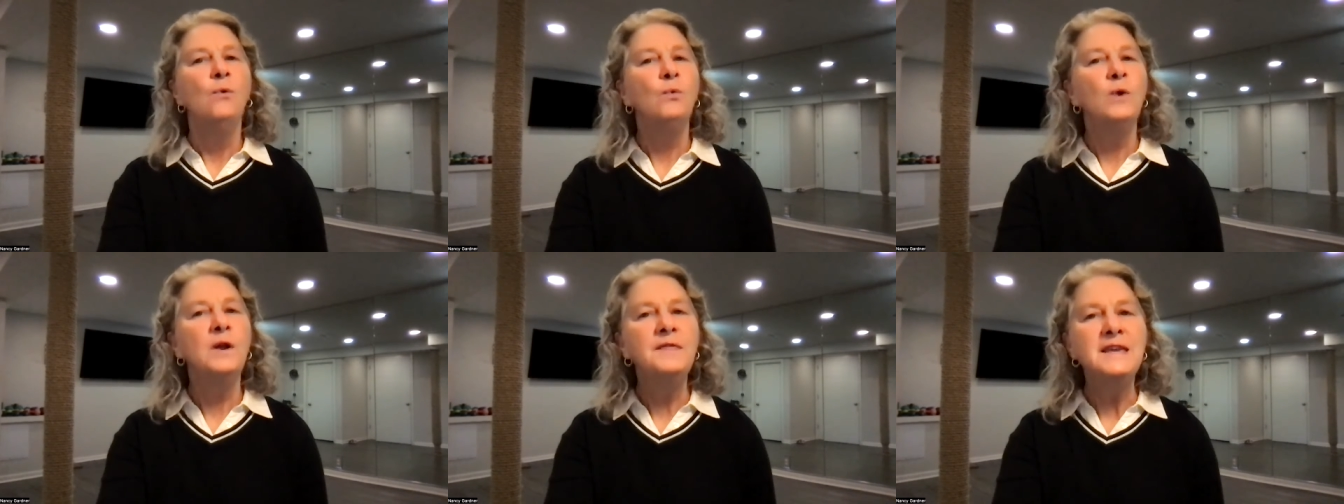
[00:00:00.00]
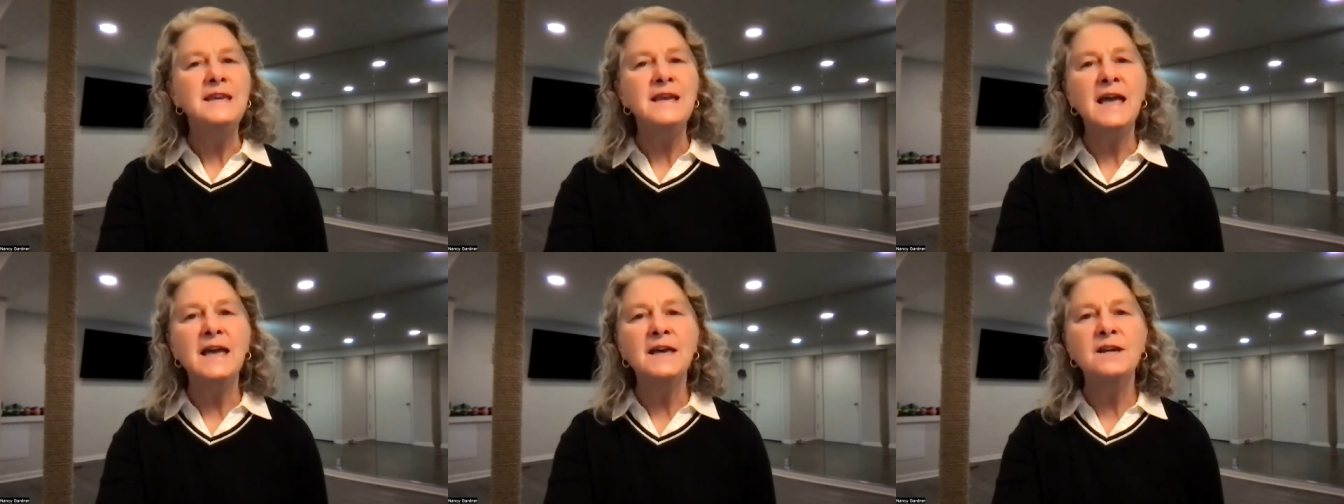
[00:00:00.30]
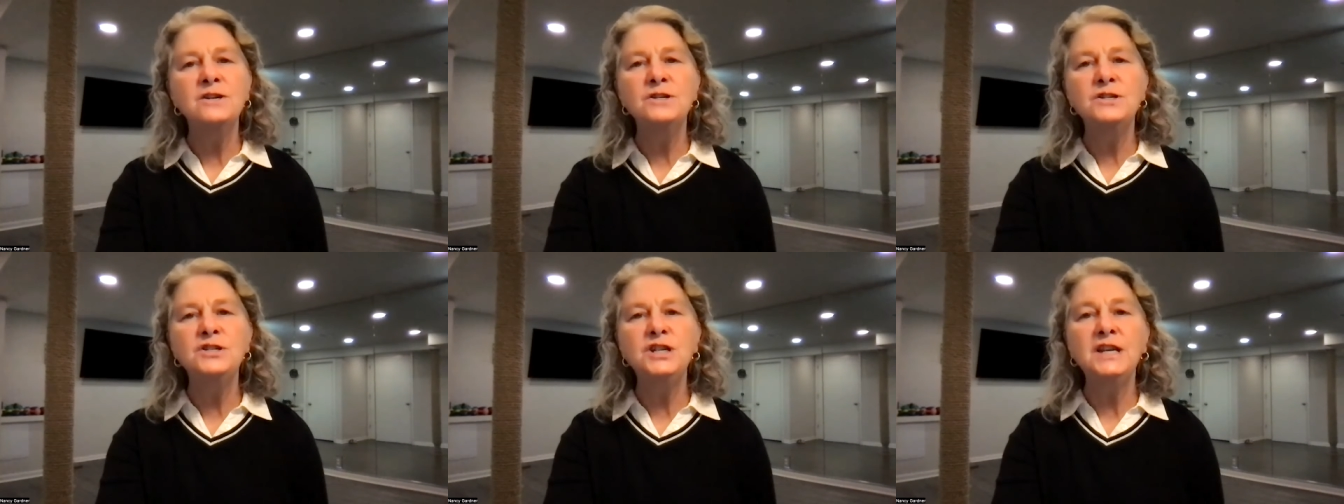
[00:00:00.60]
When the
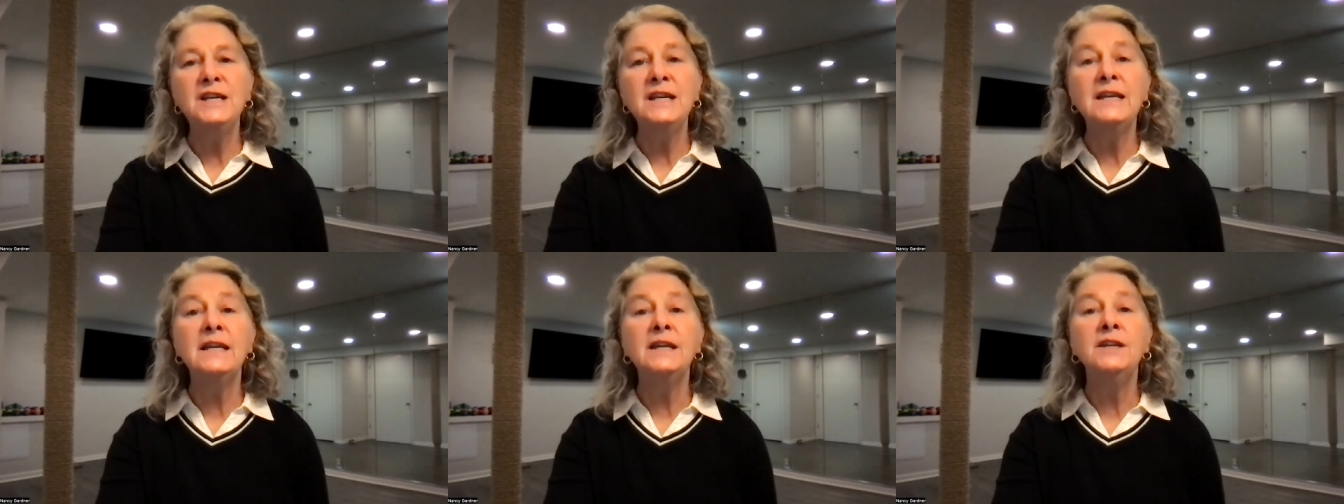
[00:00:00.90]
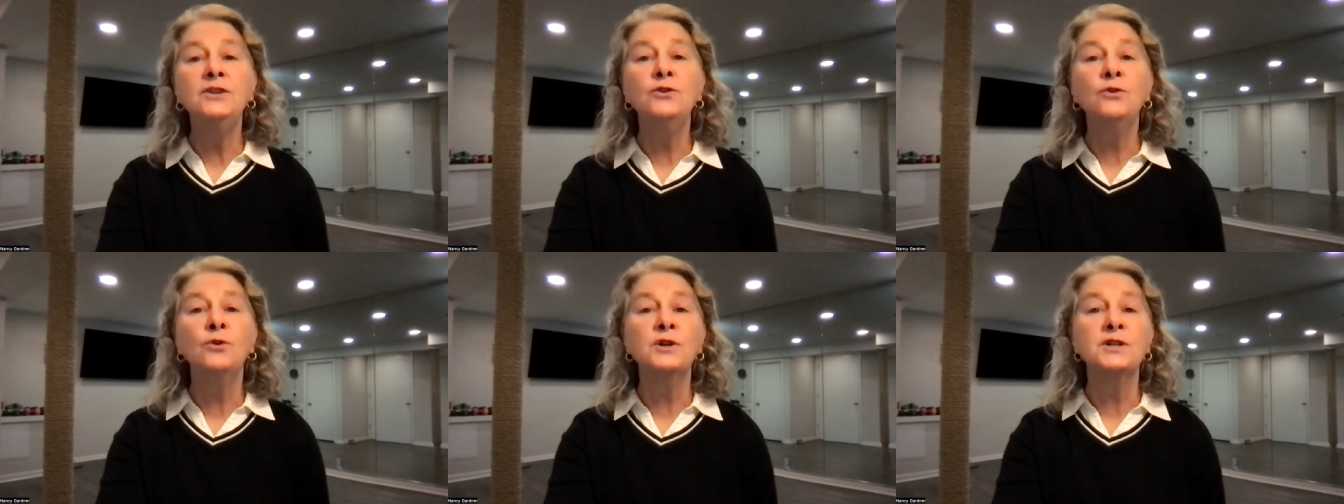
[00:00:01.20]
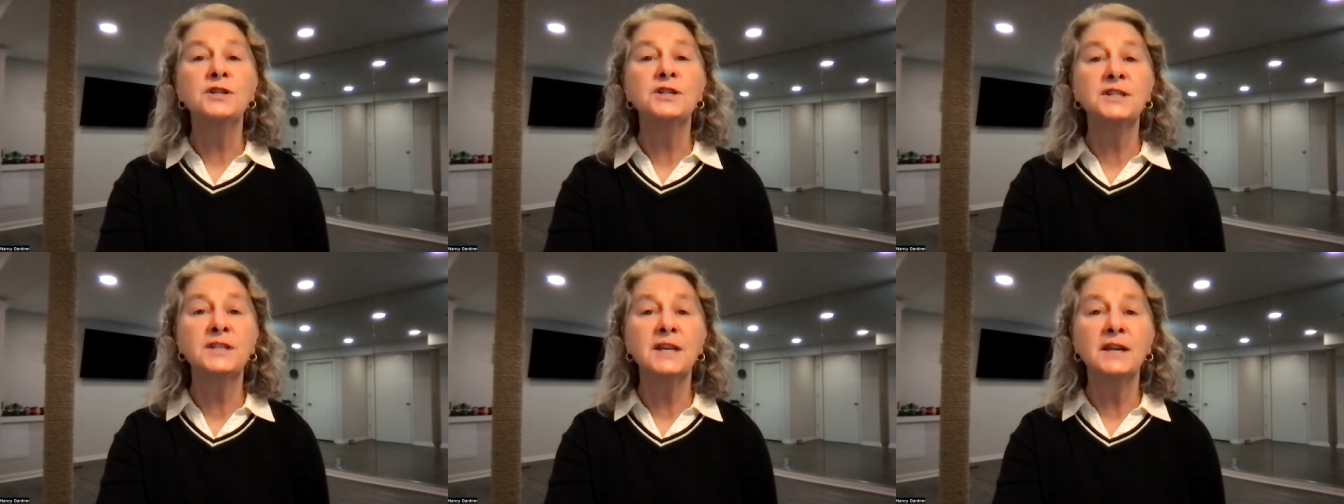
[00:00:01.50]
energy in your
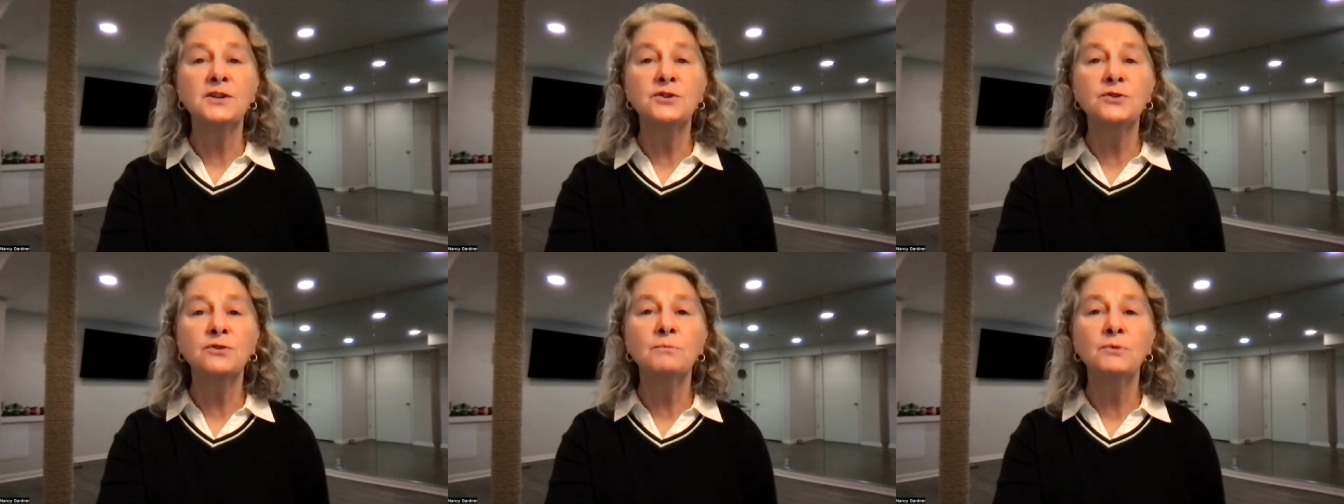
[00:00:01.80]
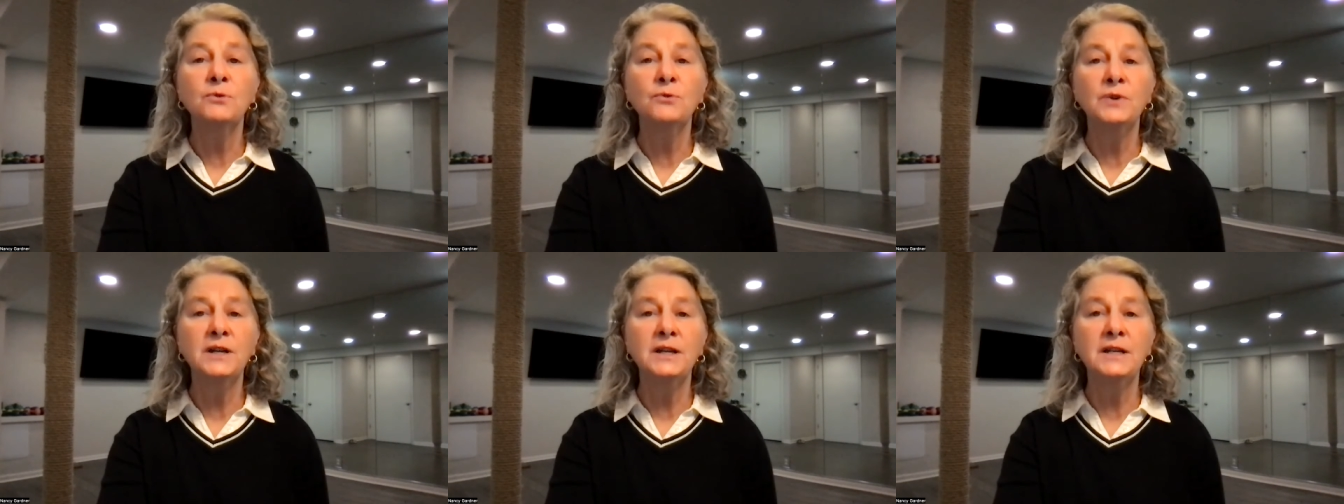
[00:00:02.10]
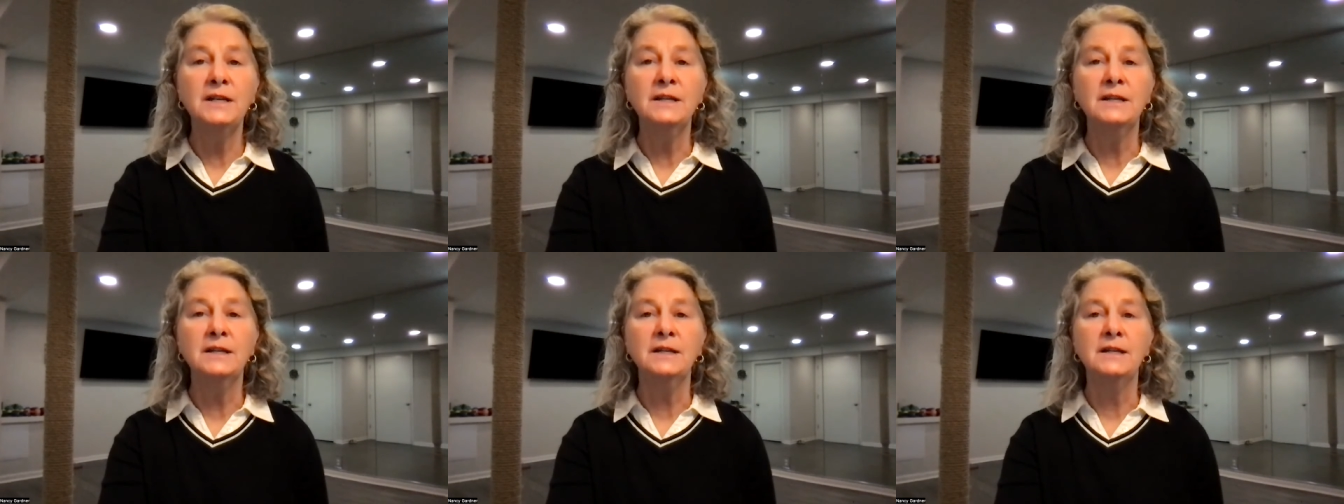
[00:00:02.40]
central
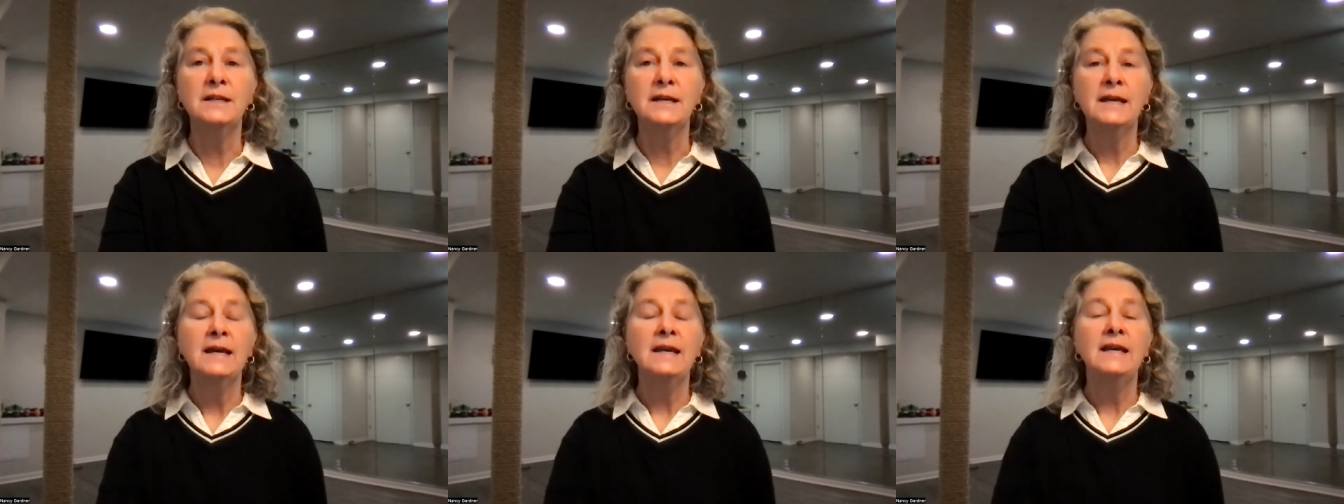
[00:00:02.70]
meridian